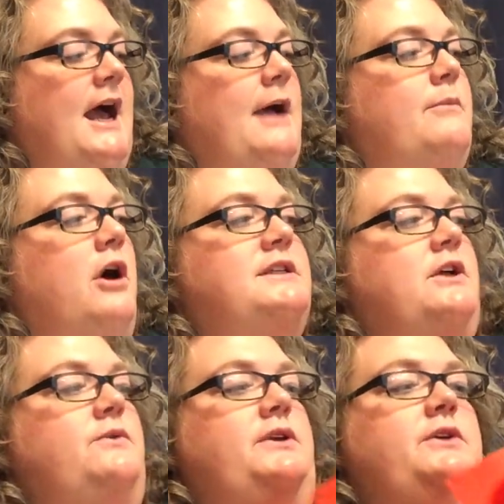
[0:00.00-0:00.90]
I'm
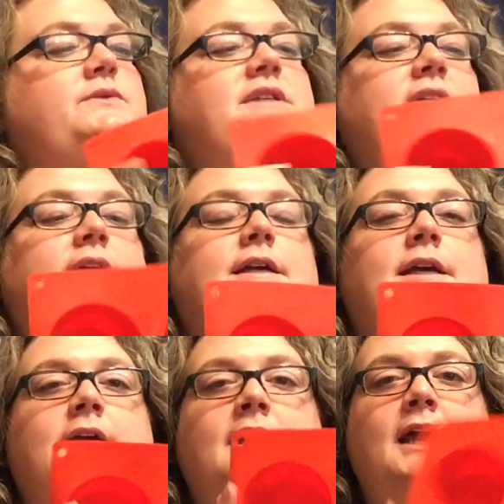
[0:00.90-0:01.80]
also
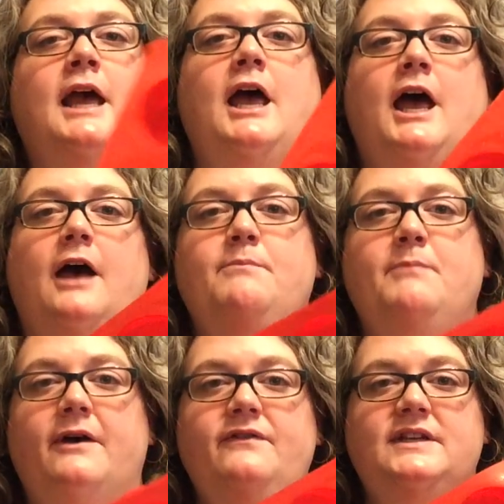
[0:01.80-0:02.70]
using a
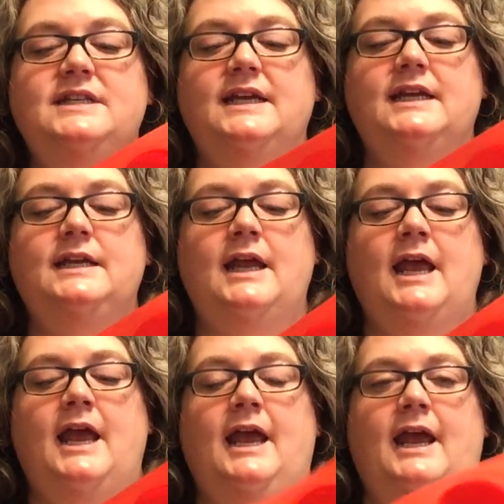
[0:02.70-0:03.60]
muffin tin,
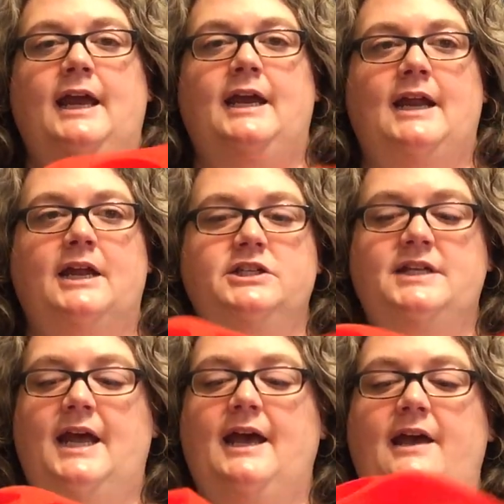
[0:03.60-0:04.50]
and I
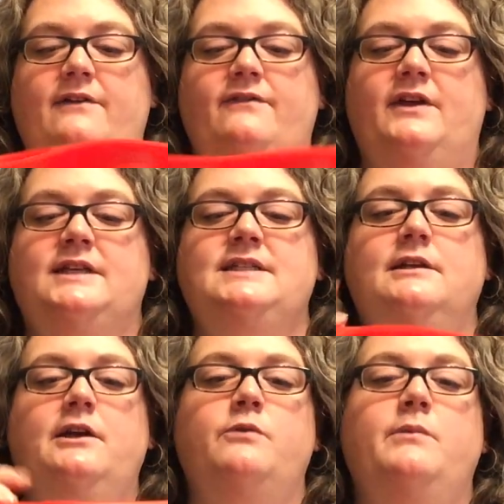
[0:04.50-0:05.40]
just have a
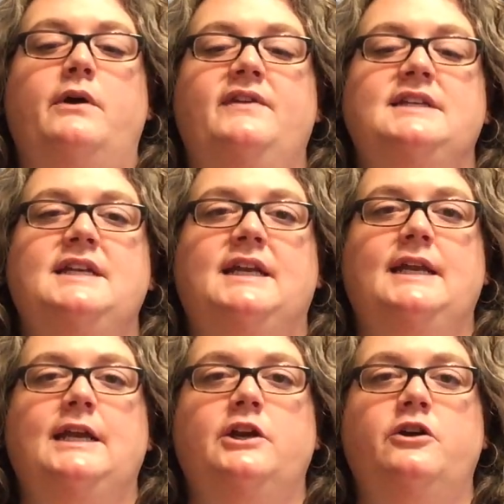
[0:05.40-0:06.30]
silicone muffin tin
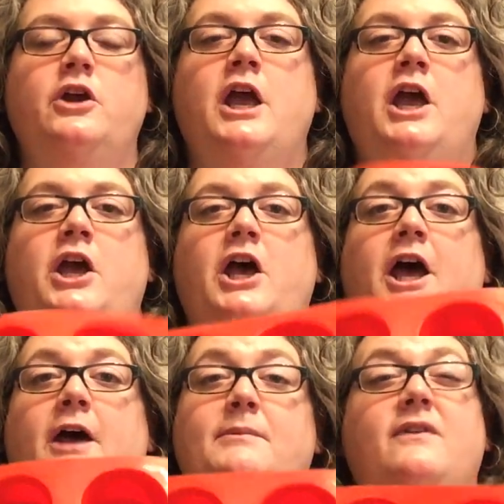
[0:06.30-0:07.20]
here.
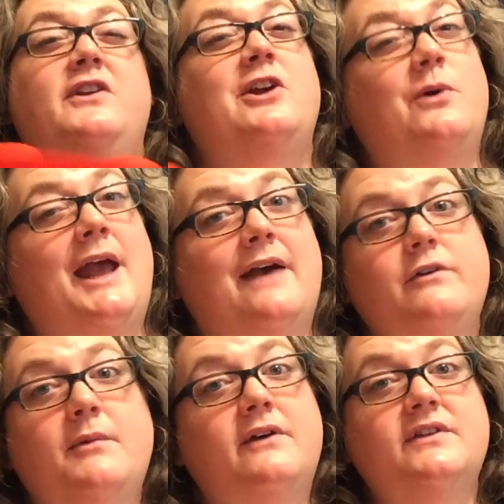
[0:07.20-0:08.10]
If you don't have
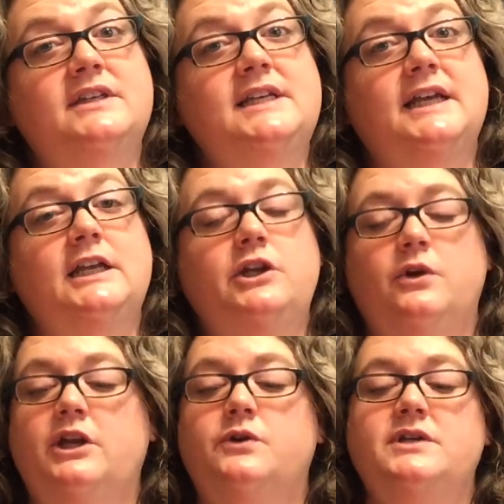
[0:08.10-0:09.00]
a muffin tin, you
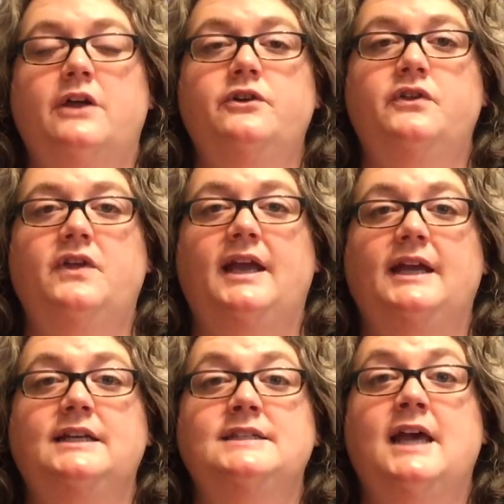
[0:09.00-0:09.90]
can use other
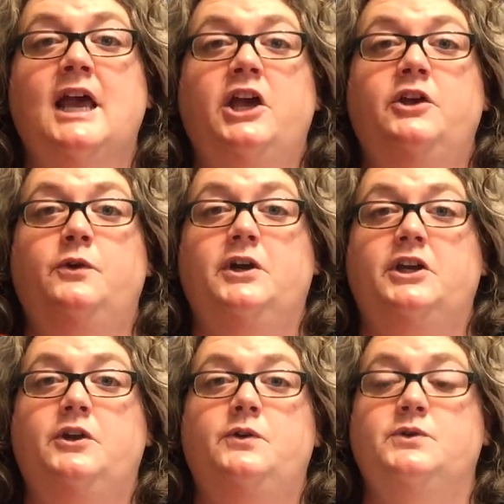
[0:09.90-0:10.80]
things. You
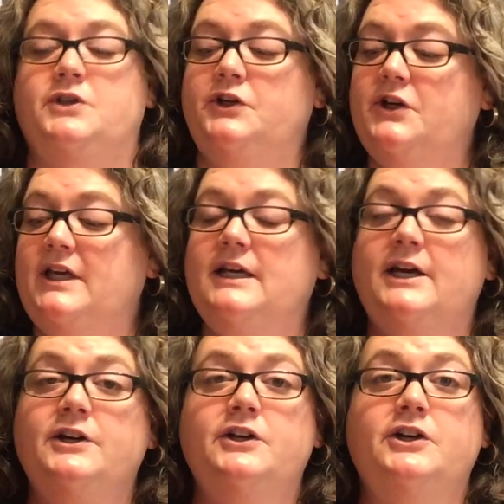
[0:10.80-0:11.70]
could use a cookie
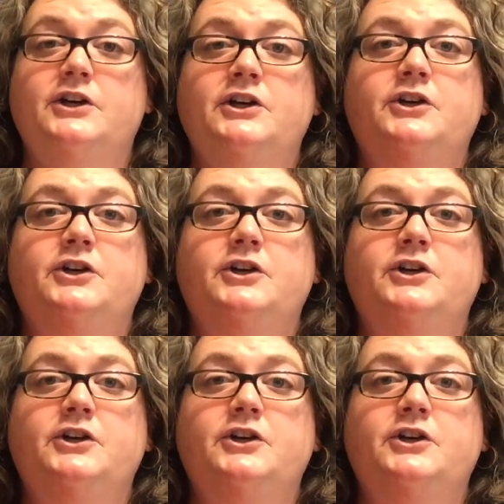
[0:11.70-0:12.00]
cutter.